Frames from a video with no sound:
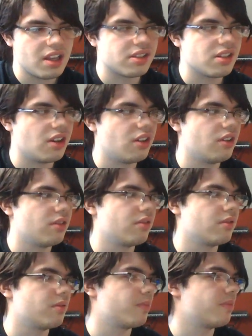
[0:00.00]

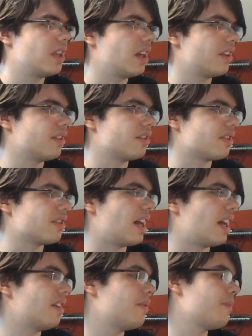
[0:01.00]
So yeah, there's
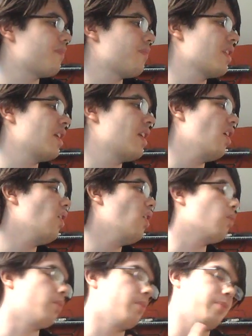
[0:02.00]
that.
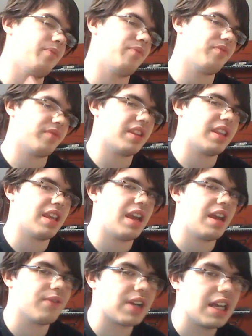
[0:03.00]
Oh,
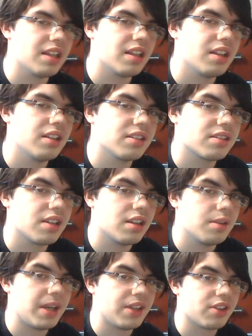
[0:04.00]
I forgot
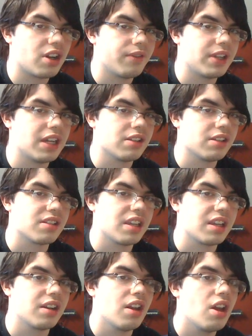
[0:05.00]
something about the coffee house
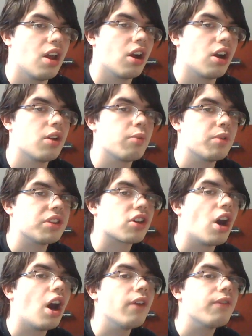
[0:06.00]
thing. All right, with the
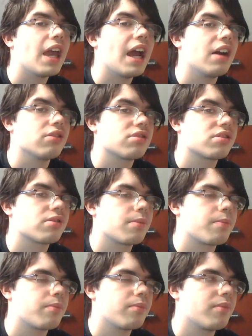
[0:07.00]
coffee house,
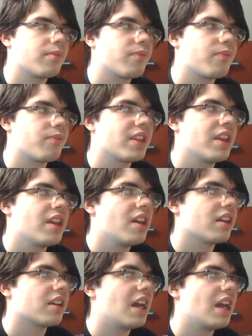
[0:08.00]

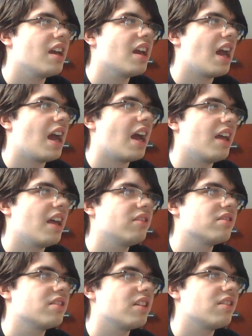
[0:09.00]
okay,
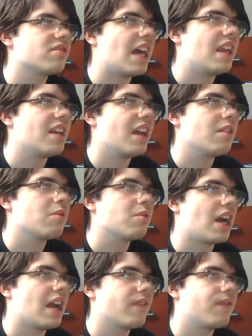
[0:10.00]
it was that night
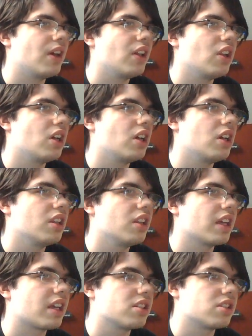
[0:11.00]
where I felt
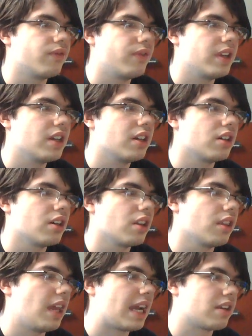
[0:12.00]
like a severe
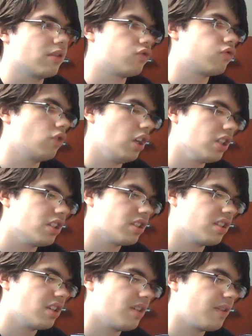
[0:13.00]
lack of
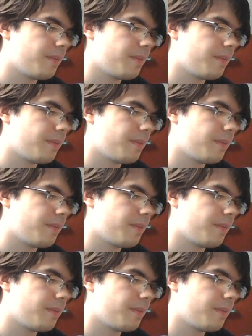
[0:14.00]
trust.